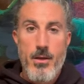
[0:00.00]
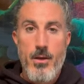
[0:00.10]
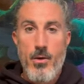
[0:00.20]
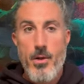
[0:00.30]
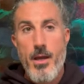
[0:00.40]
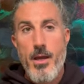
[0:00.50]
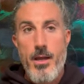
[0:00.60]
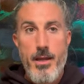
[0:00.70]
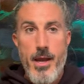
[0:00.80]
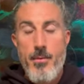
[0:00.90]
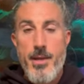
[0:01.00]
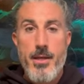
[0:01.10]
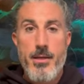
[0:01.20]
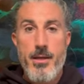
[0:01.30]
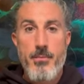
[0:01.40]
Okay, how am I going
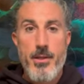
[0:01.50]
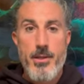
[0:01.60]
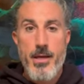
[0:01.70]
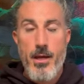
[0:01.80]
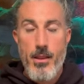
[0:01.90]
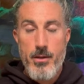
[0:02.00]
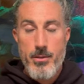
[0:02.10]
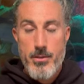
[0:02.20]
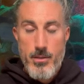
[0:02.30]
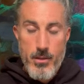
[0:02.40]
to get a million dollars?